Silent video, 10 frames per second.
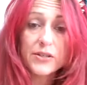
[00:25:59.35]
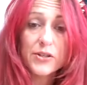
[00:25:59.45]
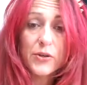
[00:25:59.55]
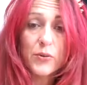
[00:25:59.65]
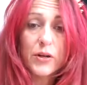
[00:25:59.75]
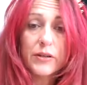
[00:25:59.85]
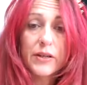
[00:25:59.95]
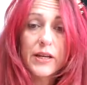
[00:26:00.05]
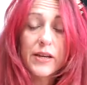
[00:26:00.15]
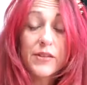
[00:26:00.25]
the new one.
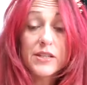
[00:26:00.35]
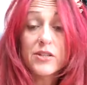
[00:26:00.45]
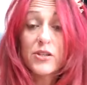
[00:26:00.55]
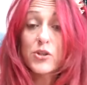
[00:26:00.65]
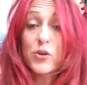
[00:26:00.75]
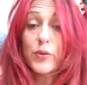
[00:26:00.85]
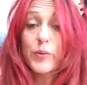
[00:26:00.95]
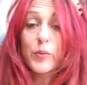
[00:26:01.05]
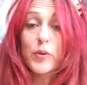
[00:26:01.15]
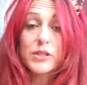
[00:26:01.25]
This is the story
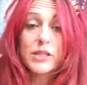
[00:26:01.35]
we want